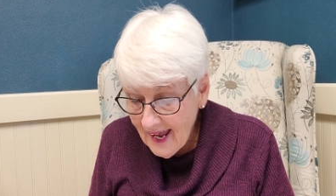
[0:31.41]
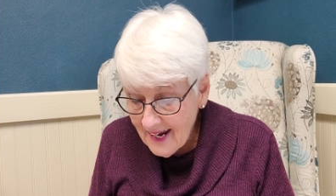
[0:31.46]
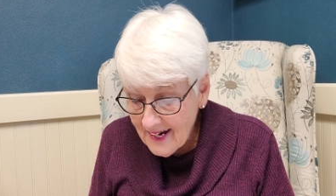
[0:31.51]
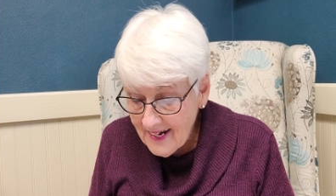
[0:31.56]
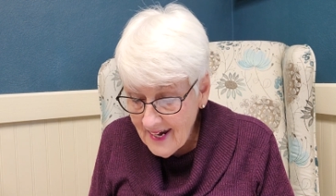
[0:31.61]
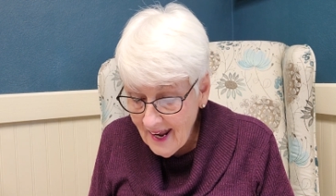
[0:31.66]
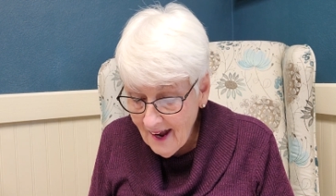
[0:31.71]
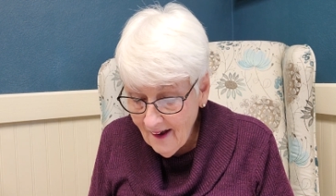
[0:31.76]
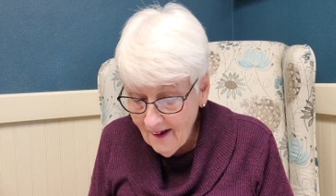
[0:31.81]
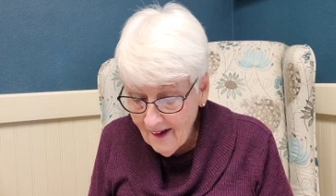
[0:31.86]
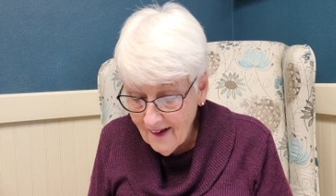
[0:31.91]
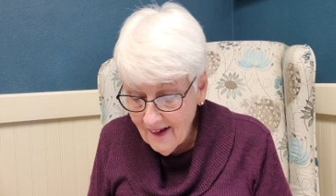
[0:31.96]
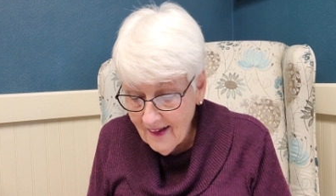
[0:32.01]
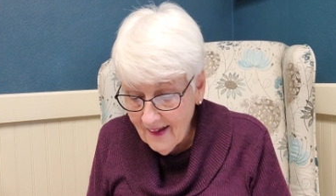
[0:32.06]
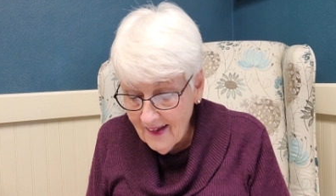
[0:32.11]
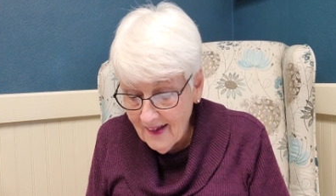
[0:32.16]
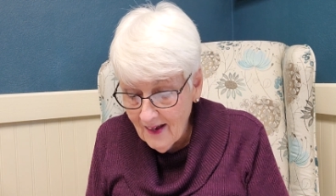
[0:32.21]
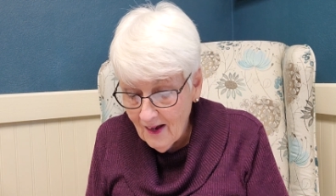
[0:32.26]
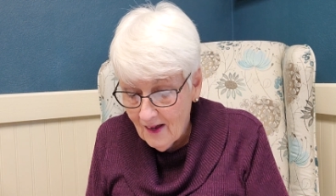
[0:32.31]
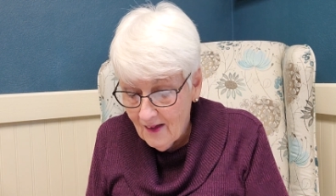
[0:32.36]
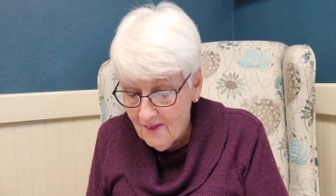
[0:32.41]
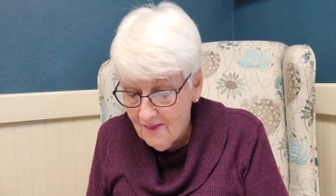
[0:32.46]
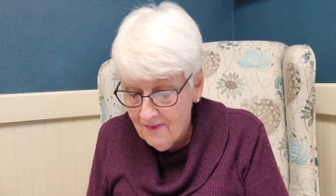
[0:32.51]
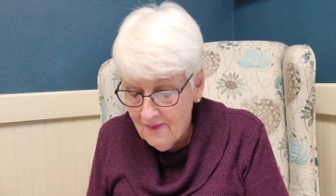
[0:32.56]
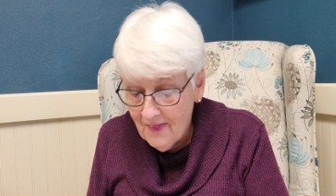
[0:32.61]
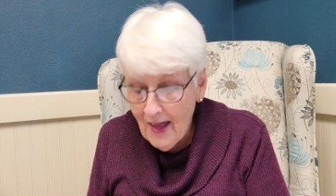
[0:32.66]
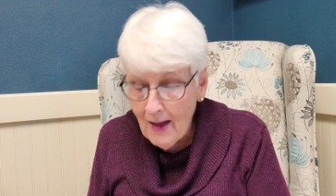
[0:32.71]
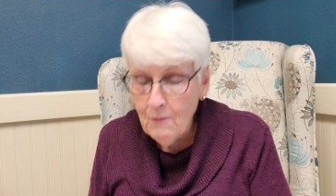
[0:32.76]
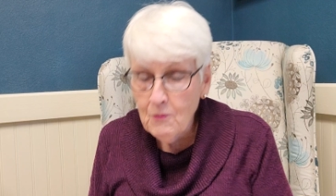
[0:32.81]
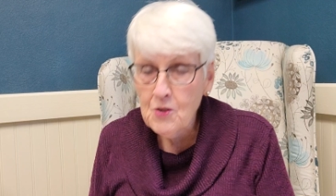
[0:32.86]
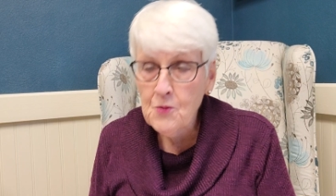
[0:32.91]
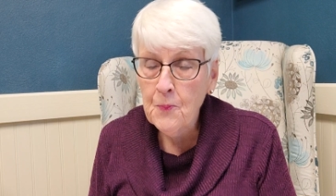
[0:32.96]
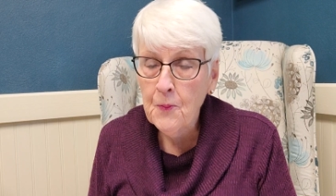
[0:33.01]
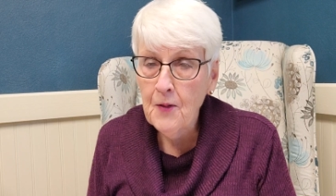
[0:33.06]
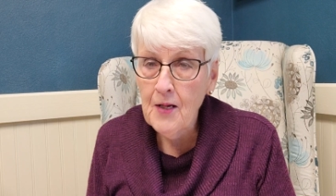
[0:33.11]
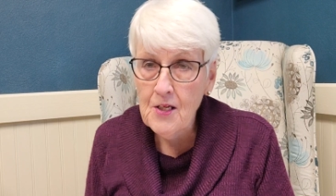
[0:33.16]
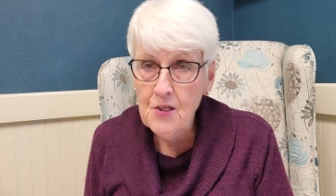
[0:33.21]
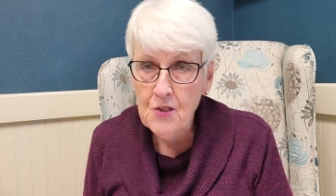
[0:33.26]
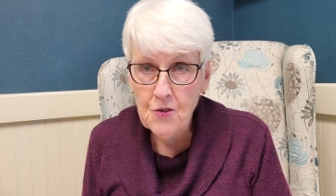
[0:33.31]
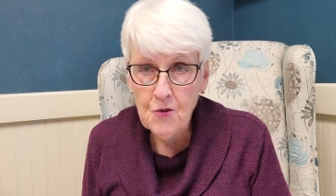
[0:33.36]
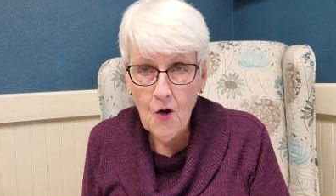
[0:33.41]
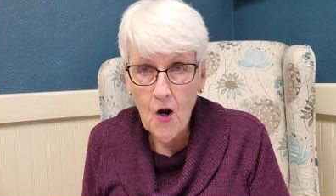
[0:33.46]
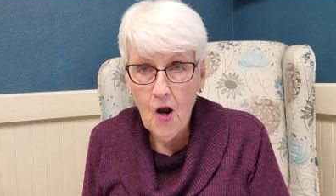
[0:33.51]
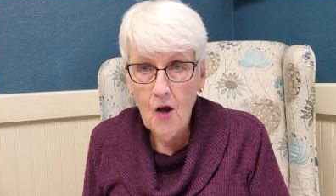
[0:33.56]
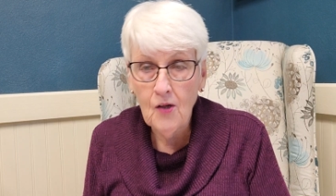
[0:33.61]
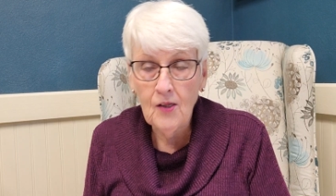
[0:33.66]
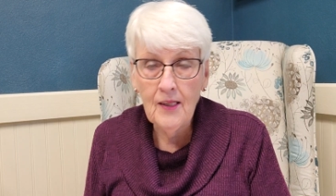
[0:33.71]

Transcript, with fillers: Now, that was pretty strong